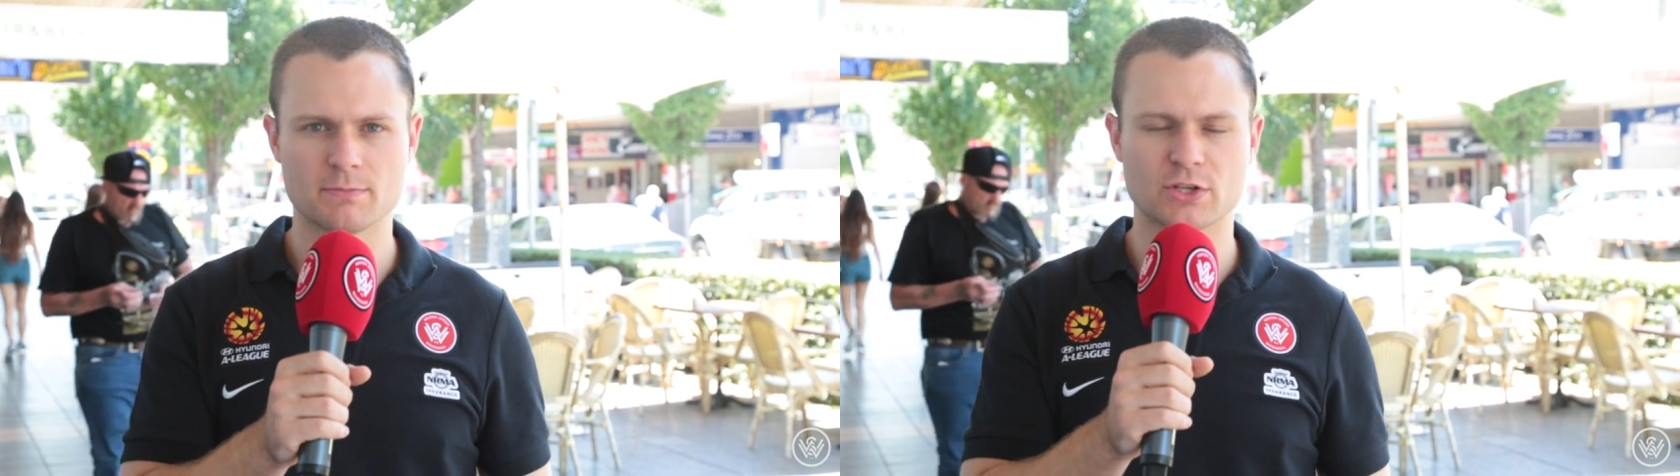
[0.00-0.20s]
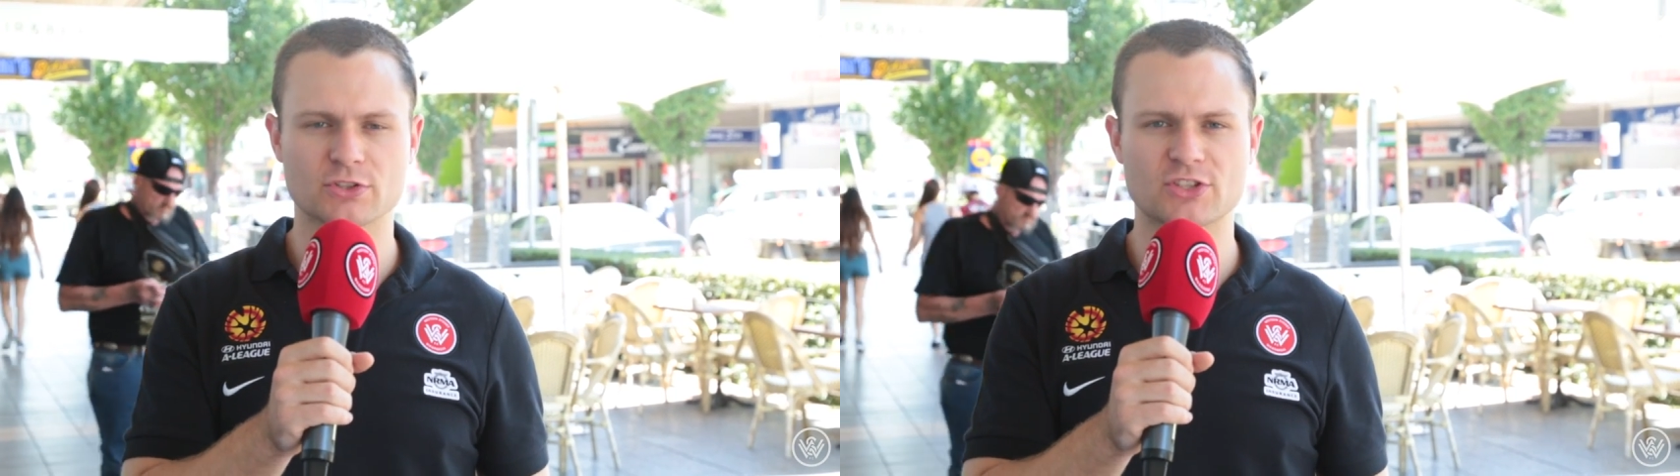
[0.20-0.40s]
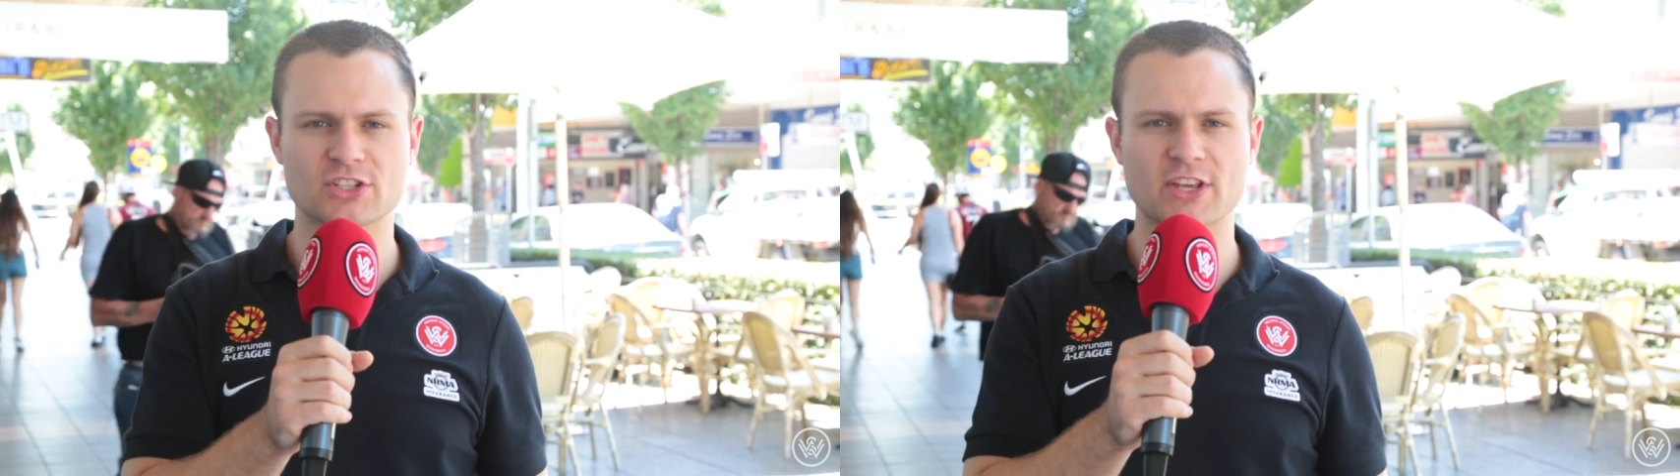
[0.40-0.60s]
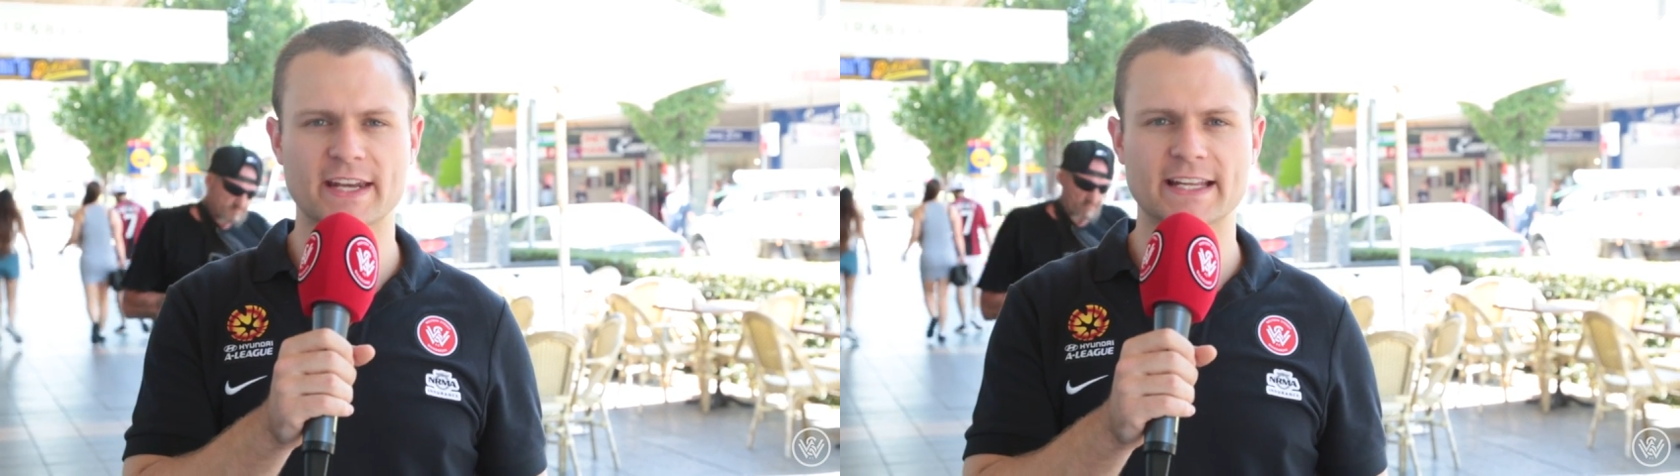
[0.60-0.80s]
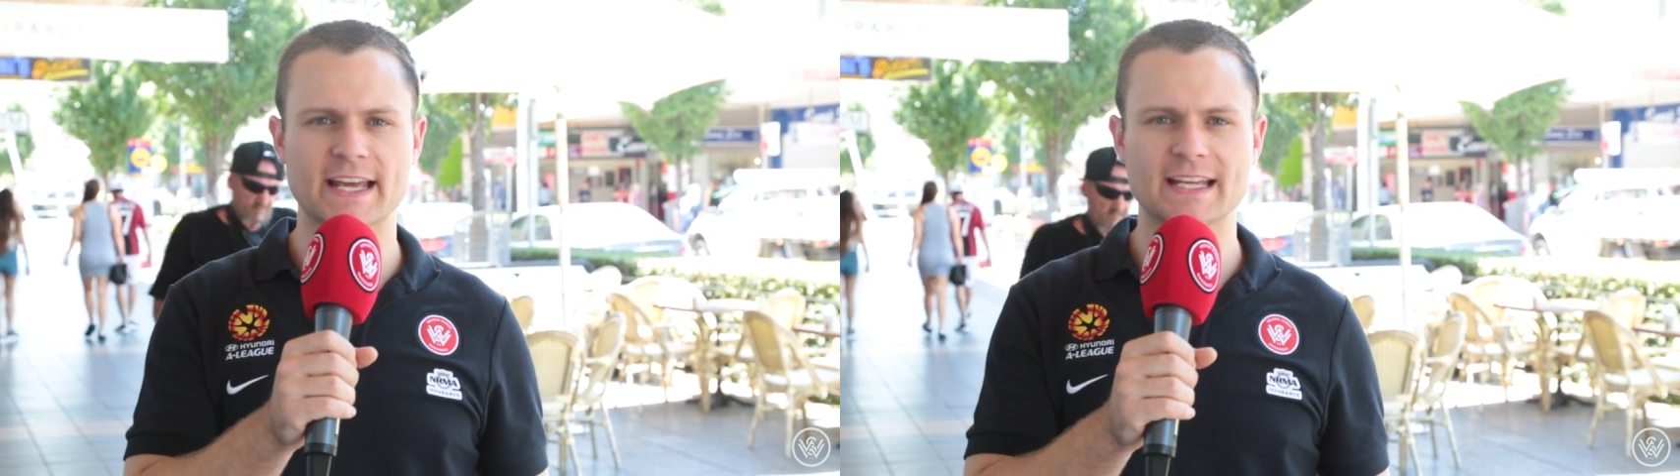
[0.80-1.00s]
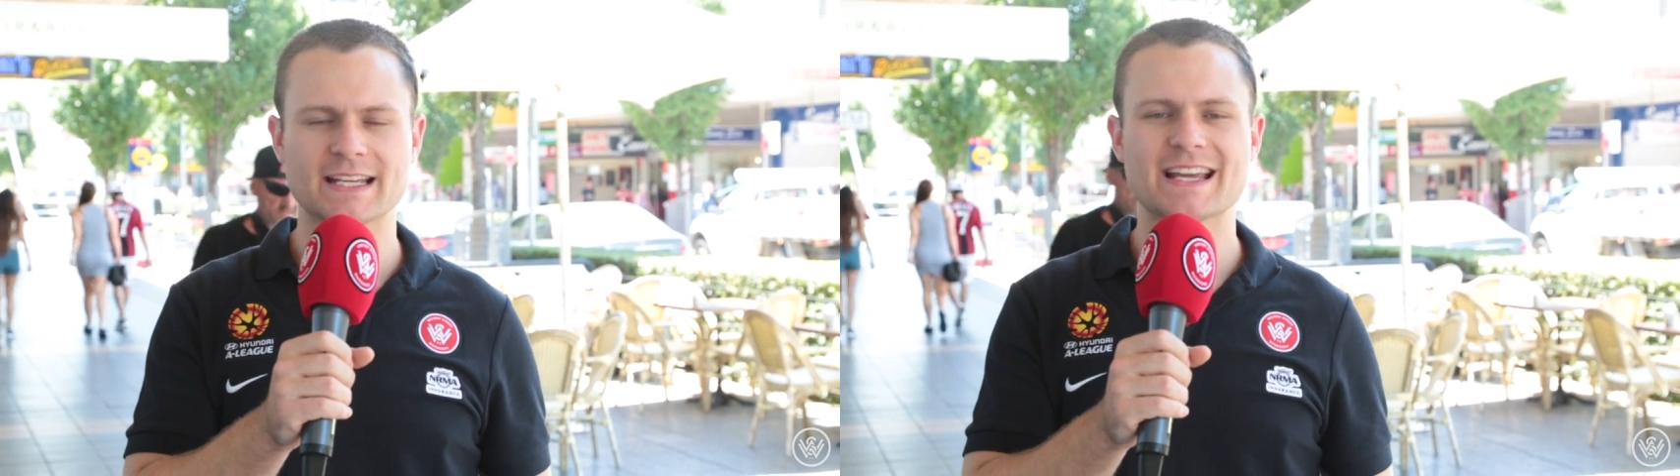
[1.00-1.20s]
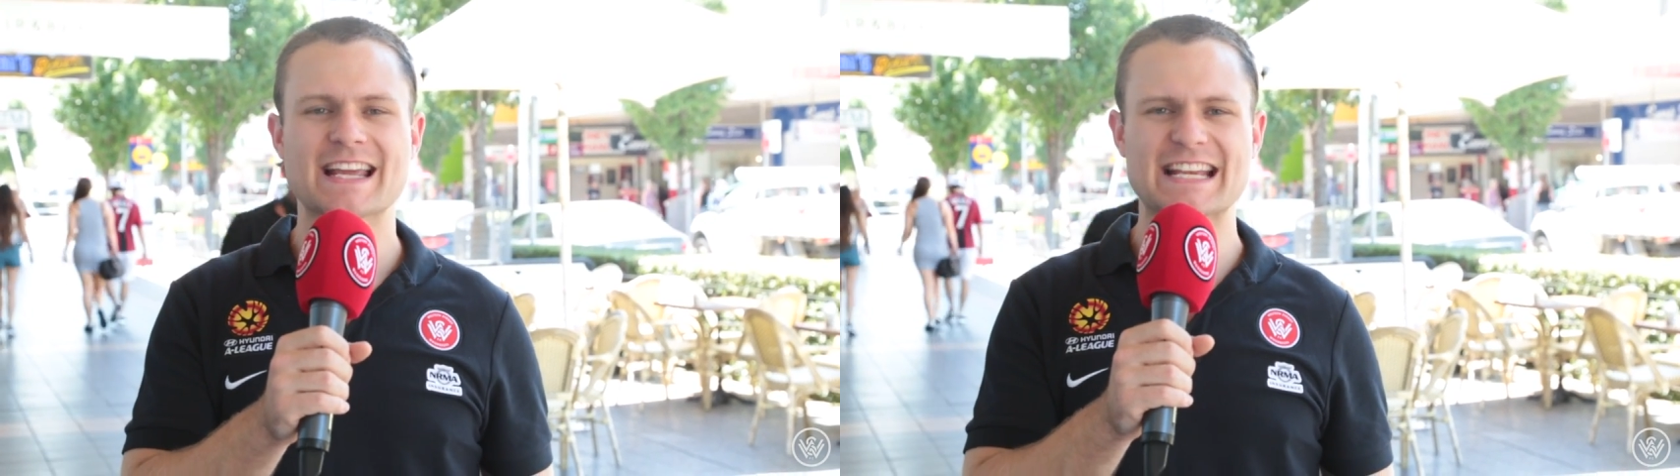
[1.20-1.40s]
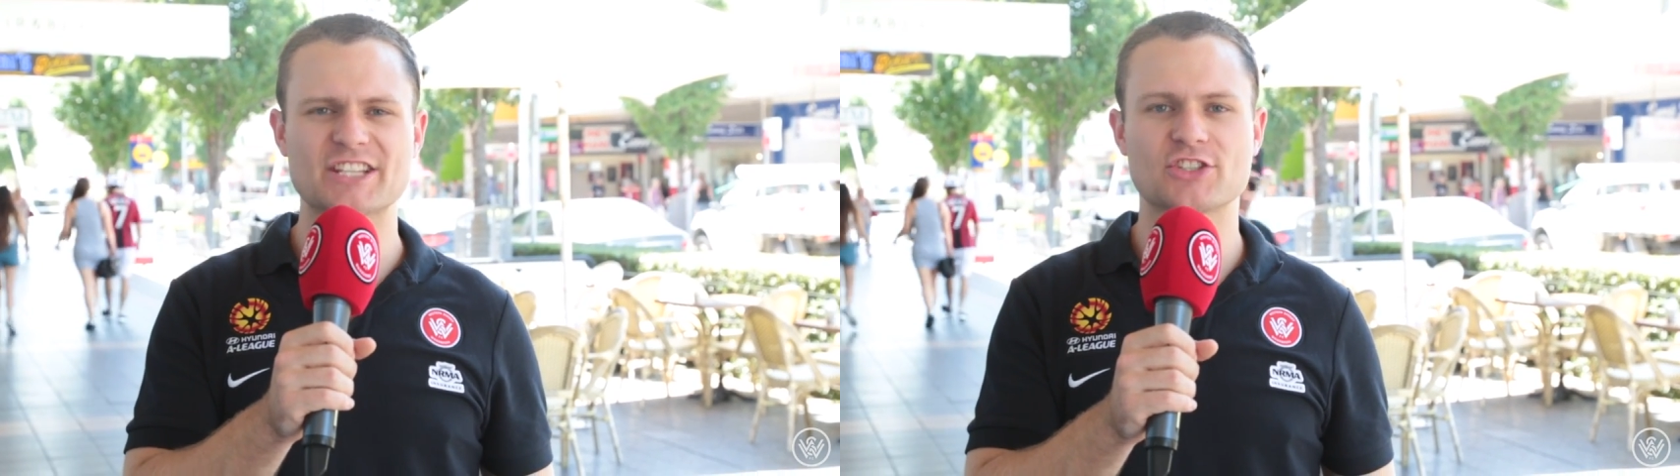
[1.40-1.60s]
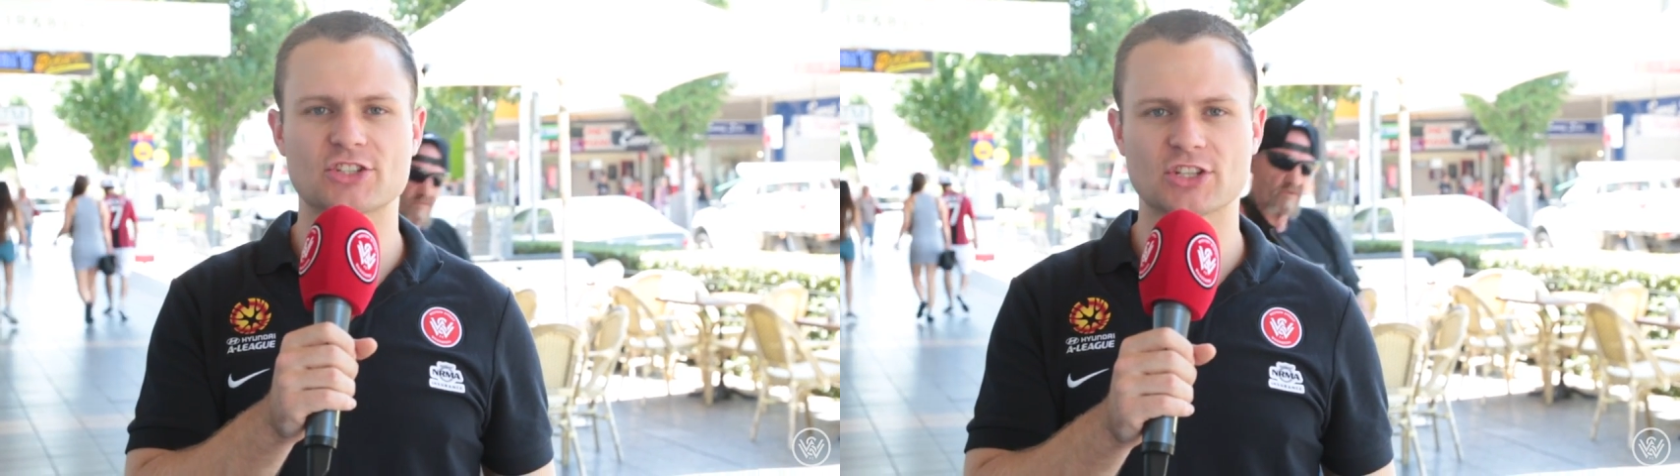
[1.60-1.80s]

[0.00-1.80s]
because this Saturday is the